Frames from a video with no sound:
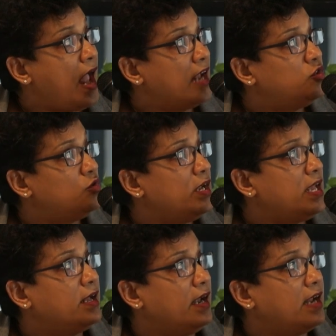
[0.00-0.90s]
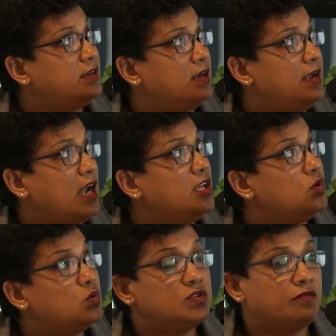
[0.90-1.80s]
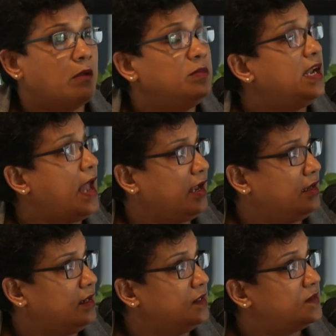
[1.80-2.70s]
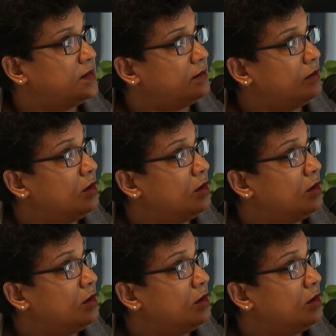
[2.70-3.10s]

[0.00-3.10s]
actually collected and used from the lichens.